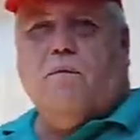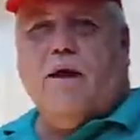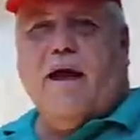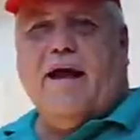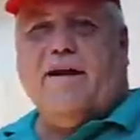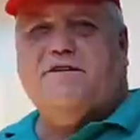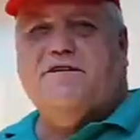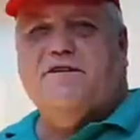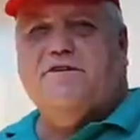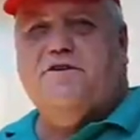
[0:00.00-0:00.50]

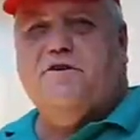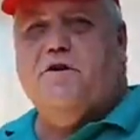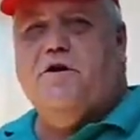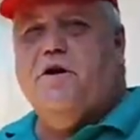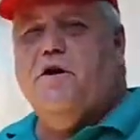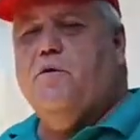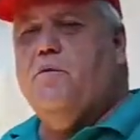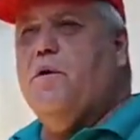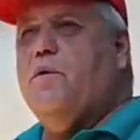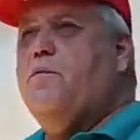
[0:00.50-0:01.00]
access
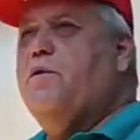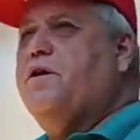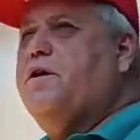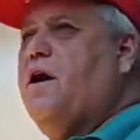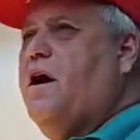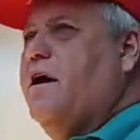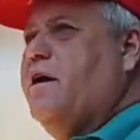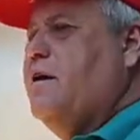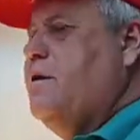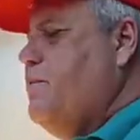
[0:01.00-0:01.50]
area we were
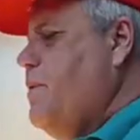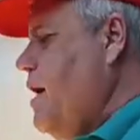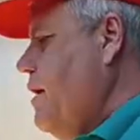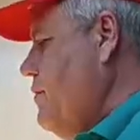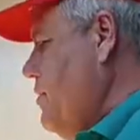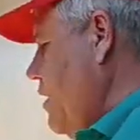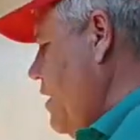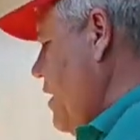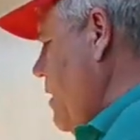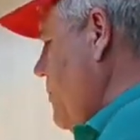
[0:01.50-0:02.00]
talking
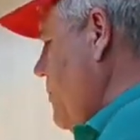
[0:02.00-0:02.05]
about that